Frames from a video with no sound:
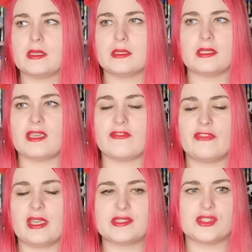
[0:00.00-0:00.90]
the
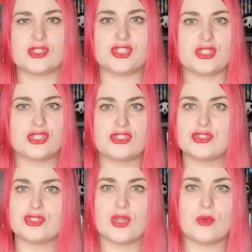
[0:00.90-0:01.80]
effects are
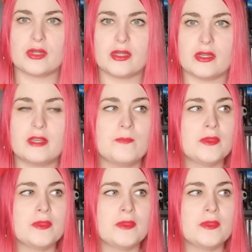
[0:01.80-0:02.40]
just so good.